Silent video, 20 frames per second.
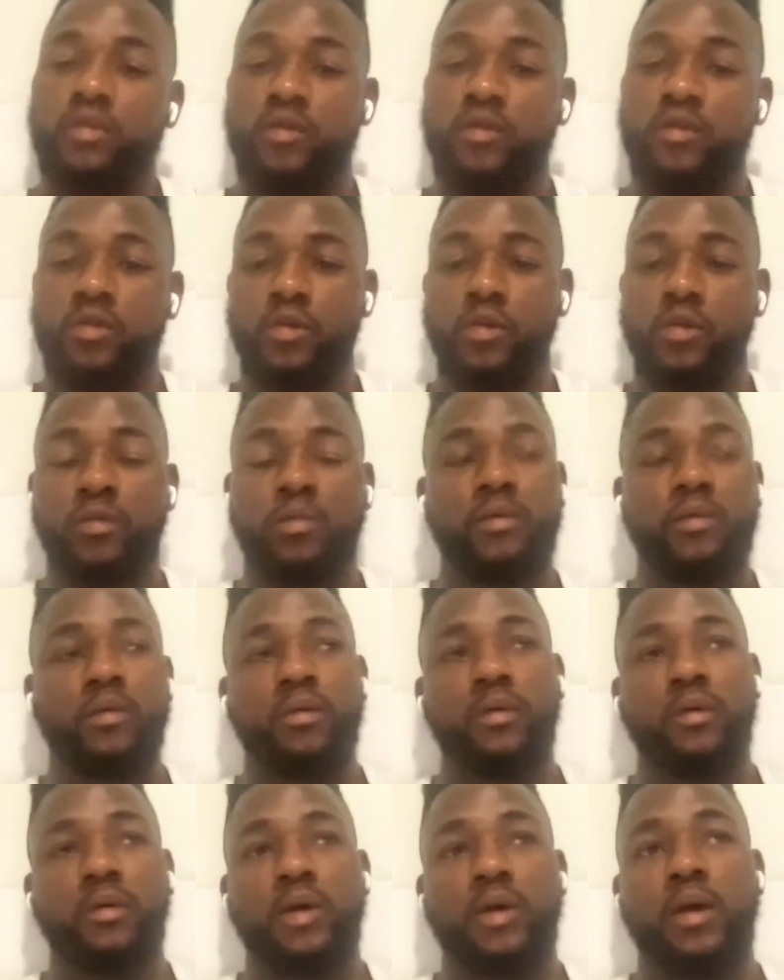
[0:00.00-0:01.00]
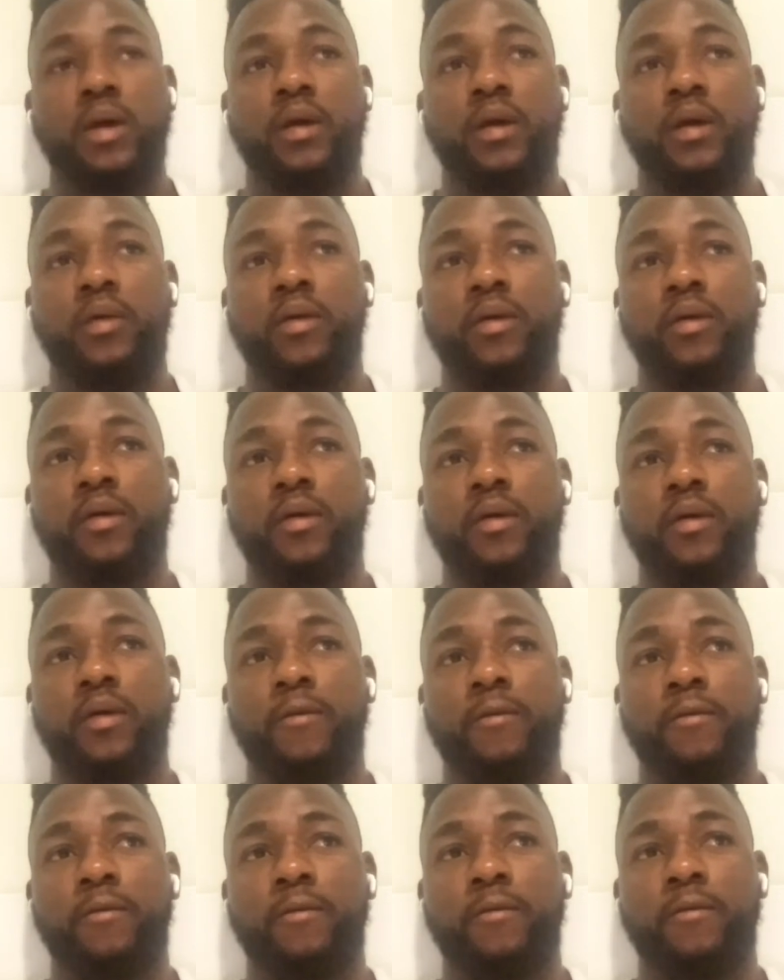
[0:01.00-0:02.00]
You know,
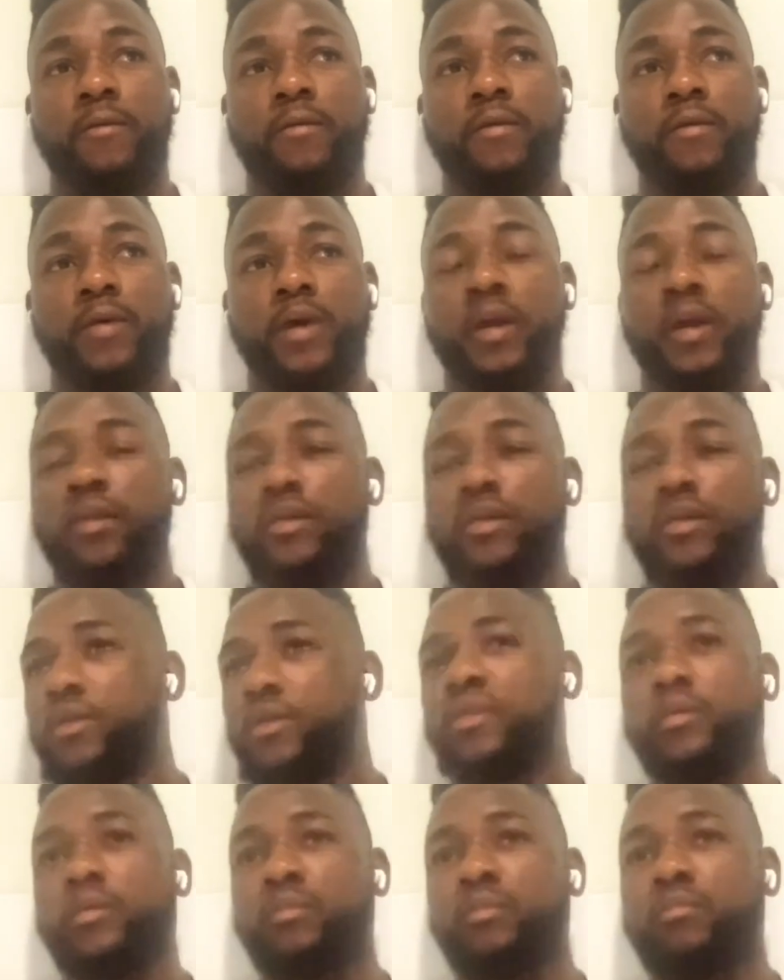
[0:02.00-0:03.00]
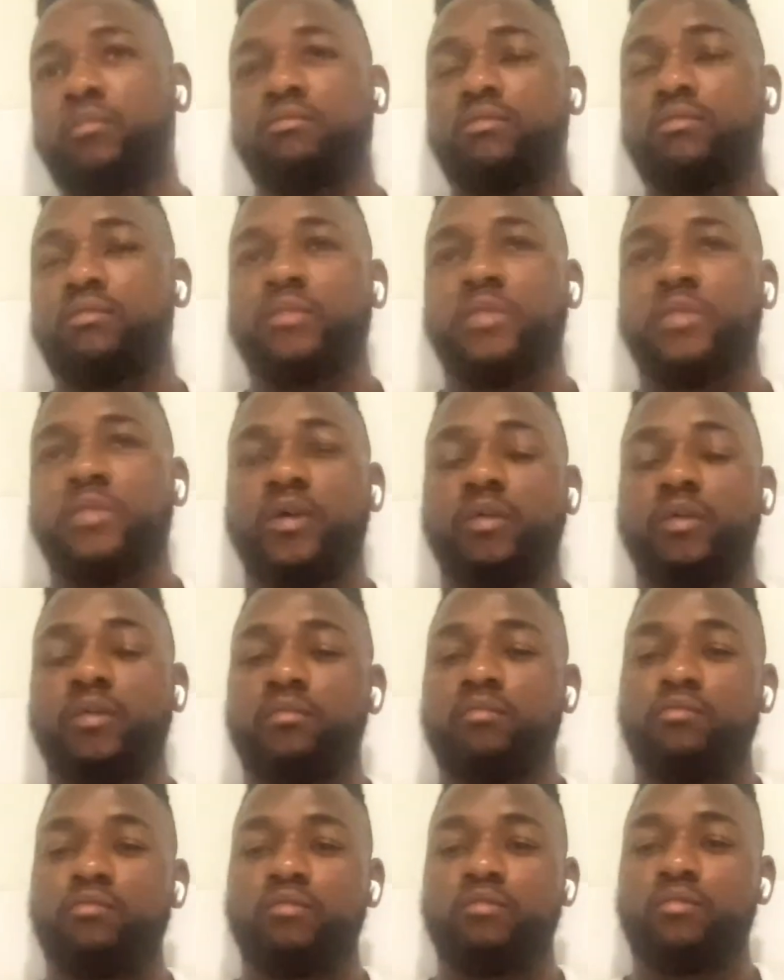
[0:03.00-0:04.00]
uh, I know that I'm
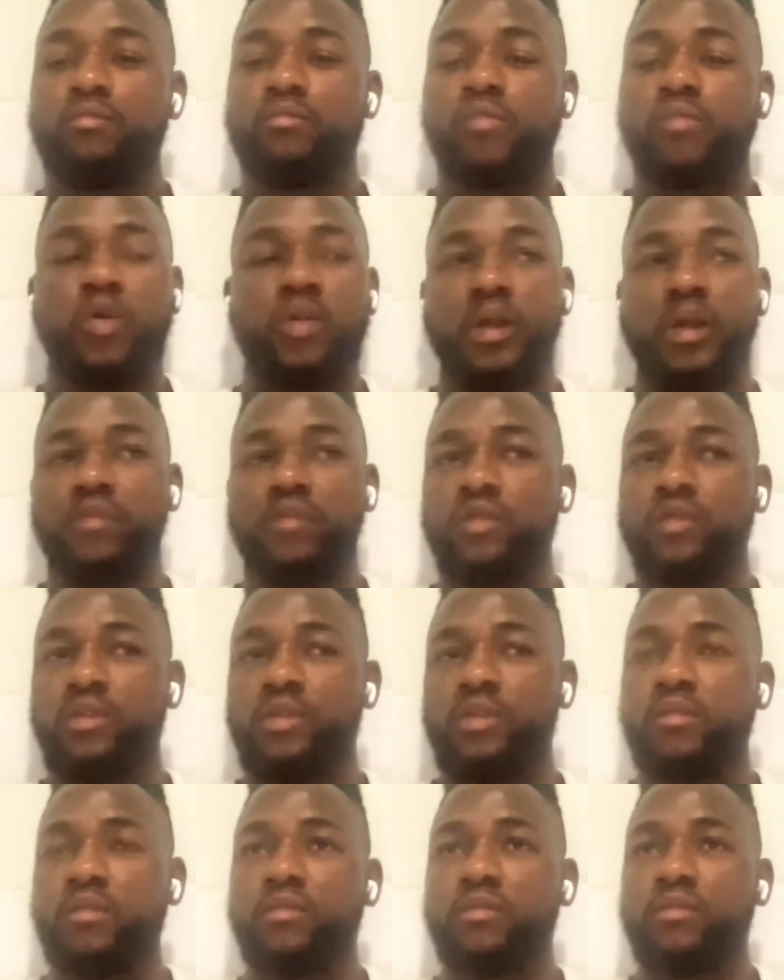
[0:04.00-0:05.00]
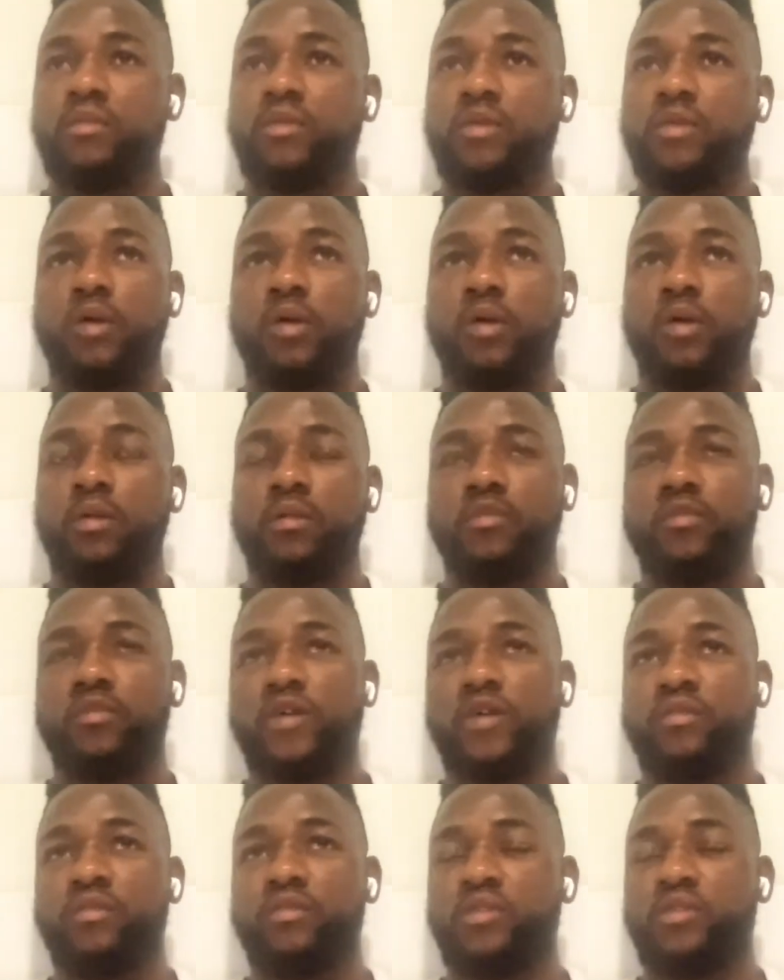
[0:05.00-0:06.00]
I'm more level than all the
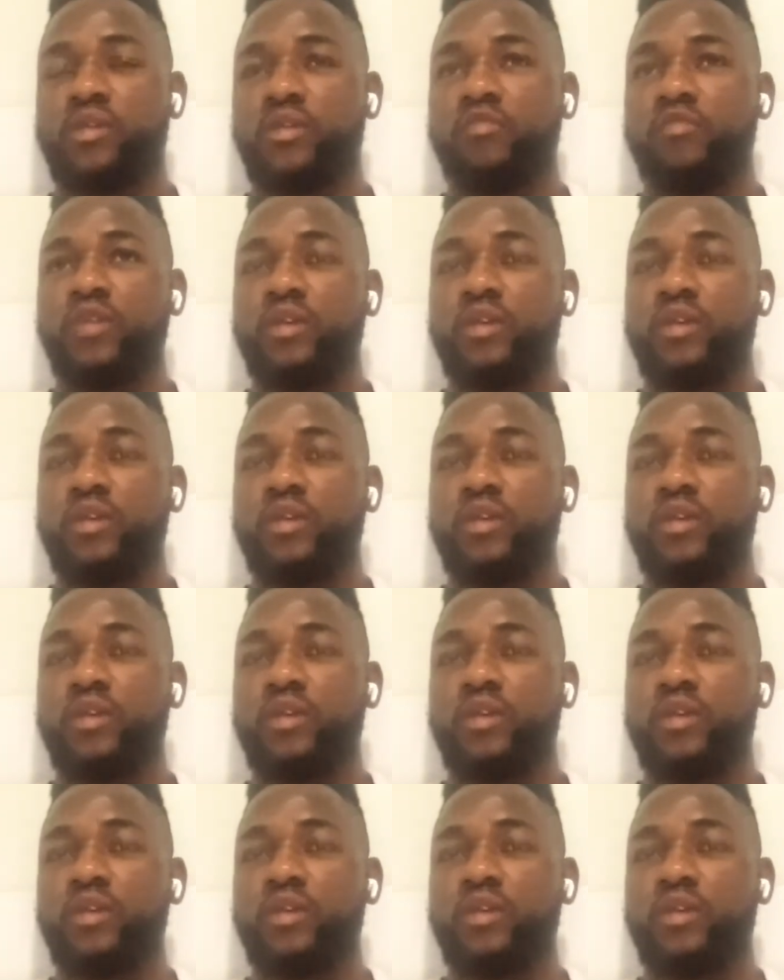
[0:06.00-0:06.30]
fighters that I